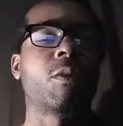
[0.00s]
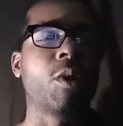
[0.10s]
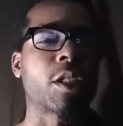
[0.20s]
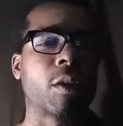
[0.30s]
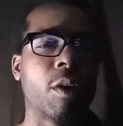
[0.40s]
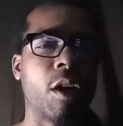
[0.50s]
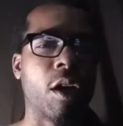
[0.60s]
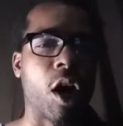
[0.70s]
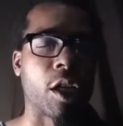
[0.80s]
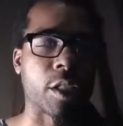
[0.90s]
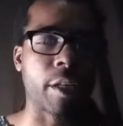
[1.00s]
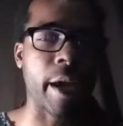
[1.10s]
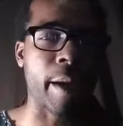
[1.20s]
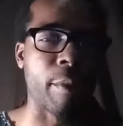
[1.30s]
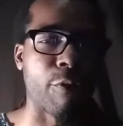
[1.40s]
What's the author
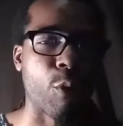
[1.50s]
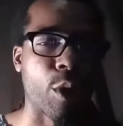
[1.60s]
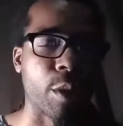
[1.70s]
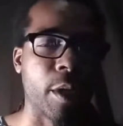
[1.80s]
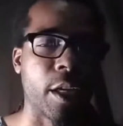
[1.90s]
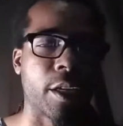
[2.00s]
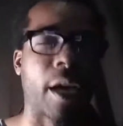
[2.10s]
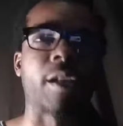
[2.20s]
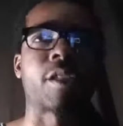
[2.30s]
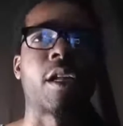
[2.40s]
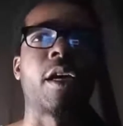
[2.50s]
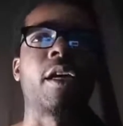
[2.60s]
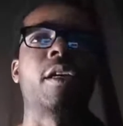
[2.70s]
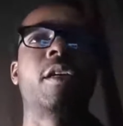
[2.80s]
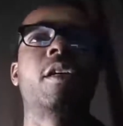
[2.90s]
name of the $40 million slave?